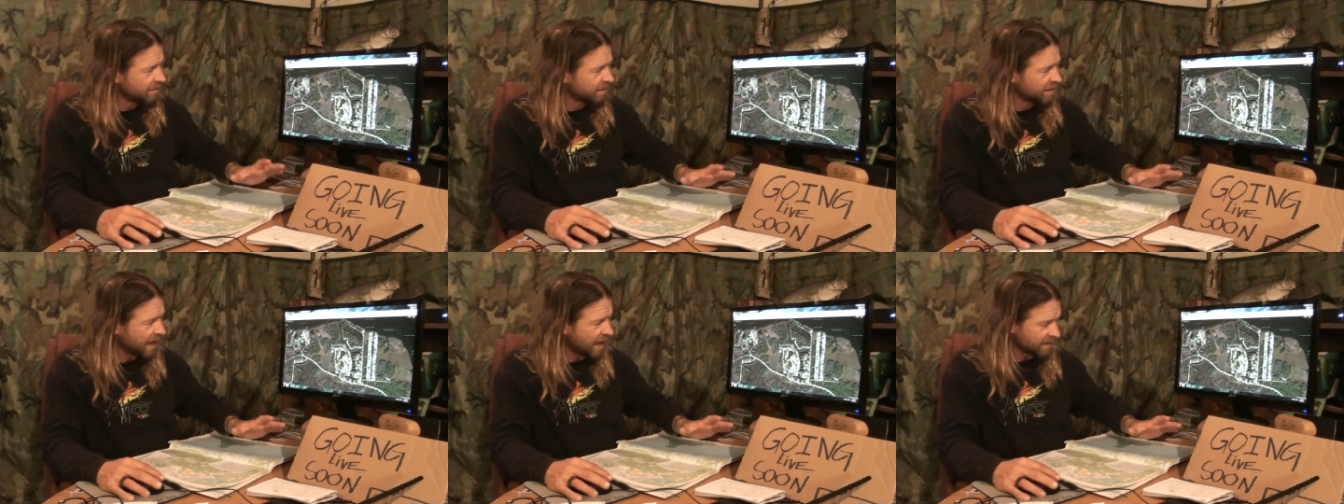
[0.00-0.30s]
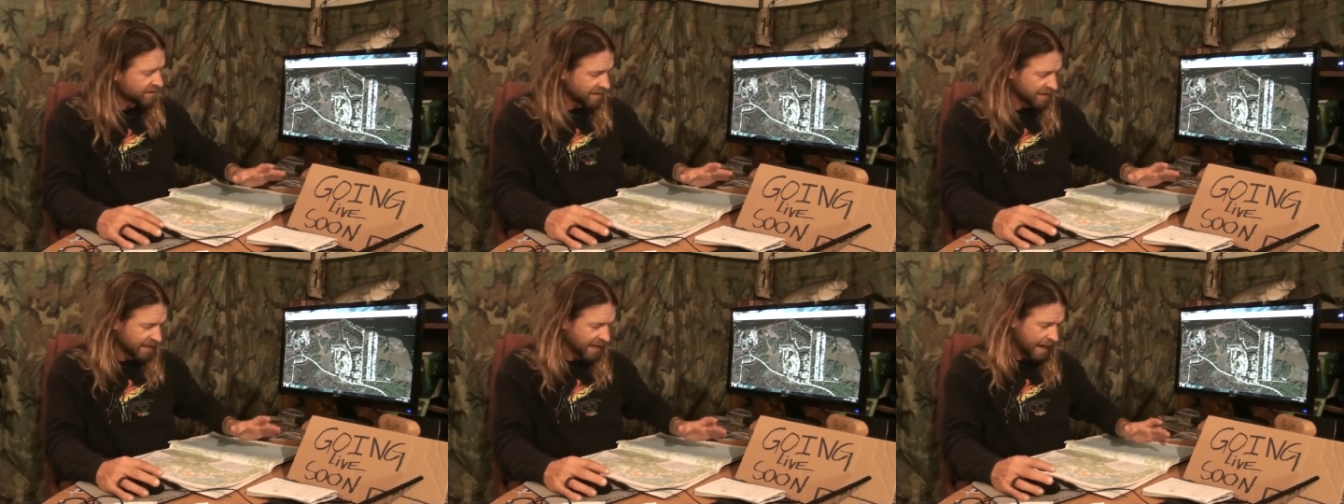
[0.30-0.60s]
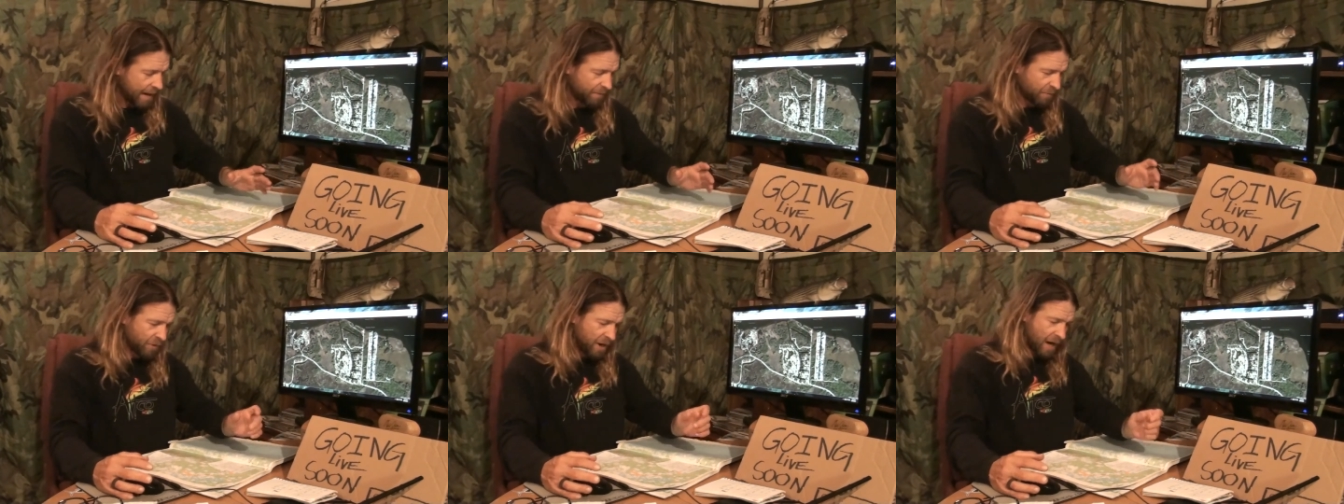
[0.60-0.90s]
got to the
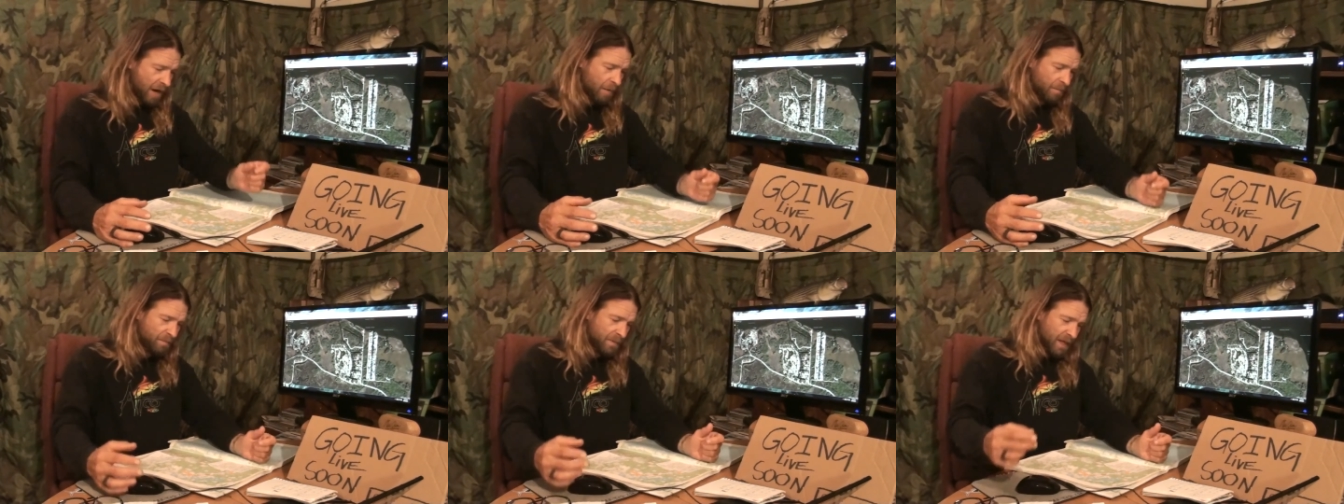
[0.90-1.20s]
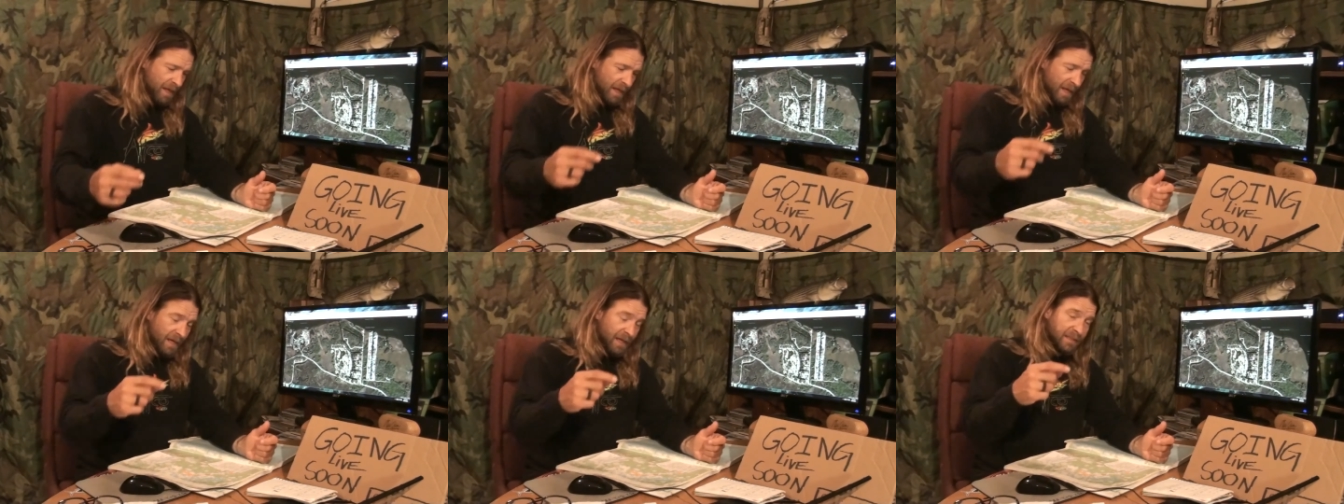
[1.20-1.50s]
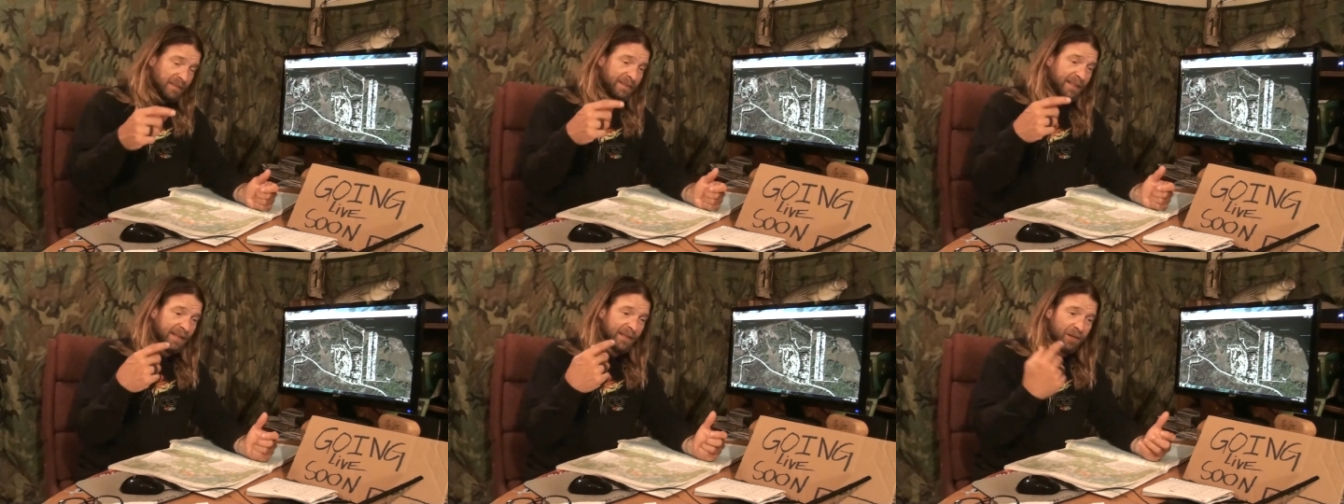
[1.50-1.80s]
campground,
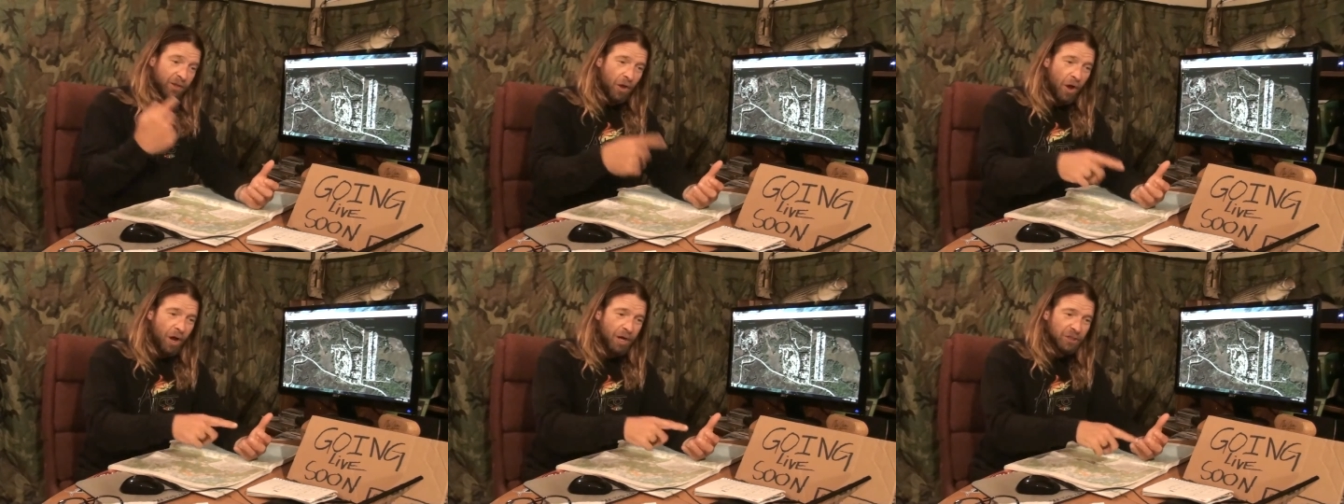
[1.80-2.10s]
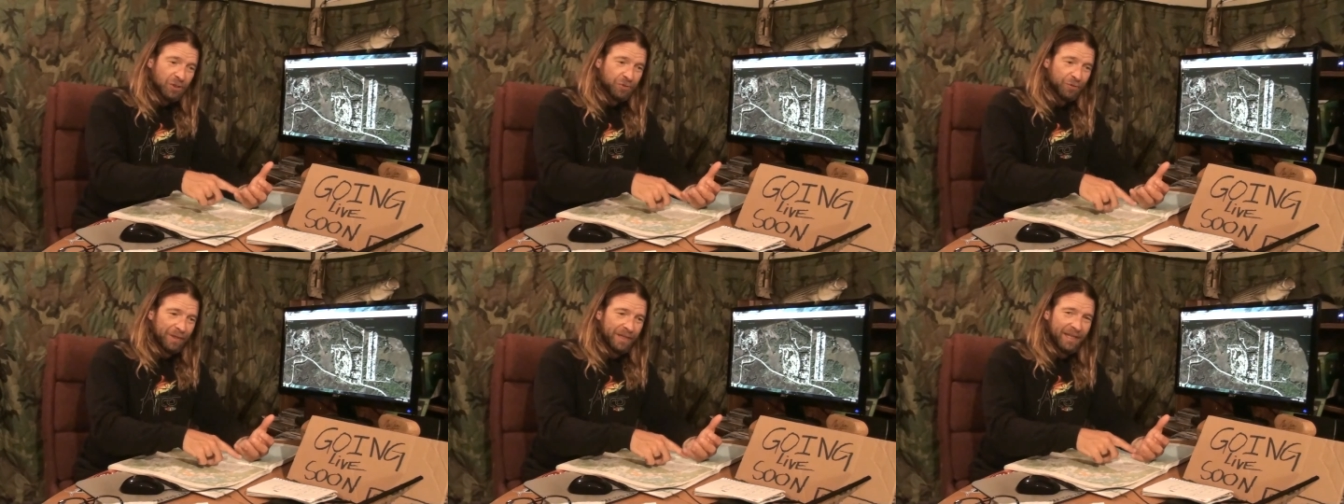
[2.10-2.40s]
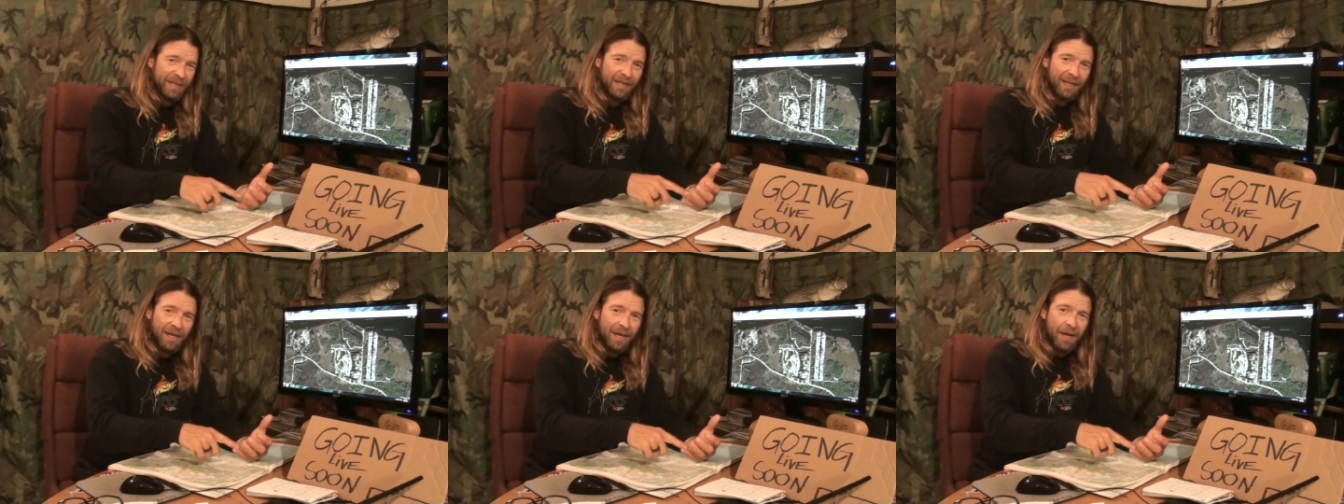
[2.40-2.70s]
did
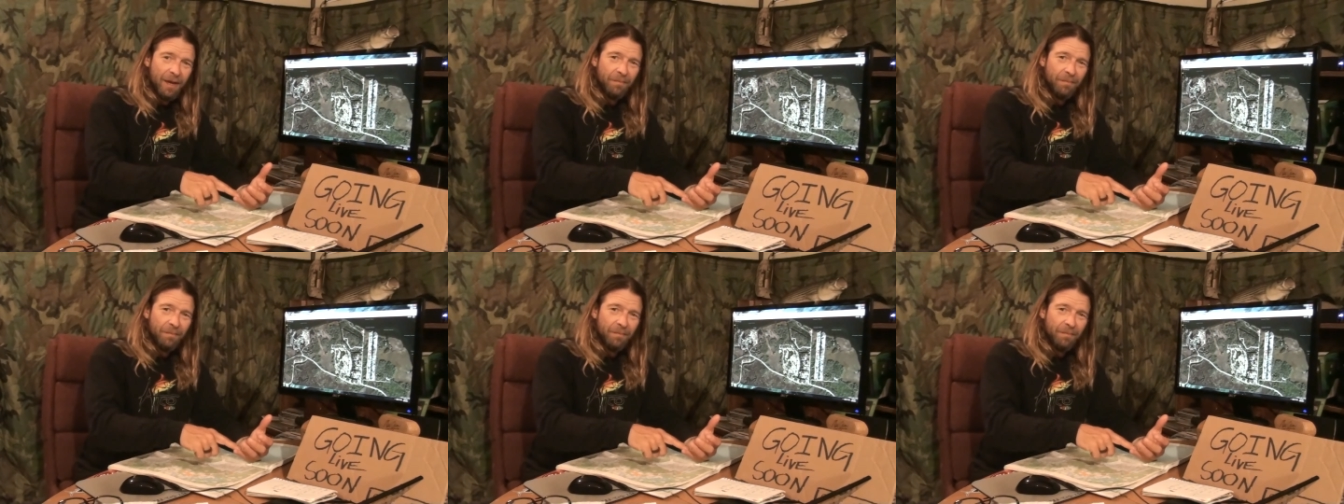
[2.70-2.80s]
laundry,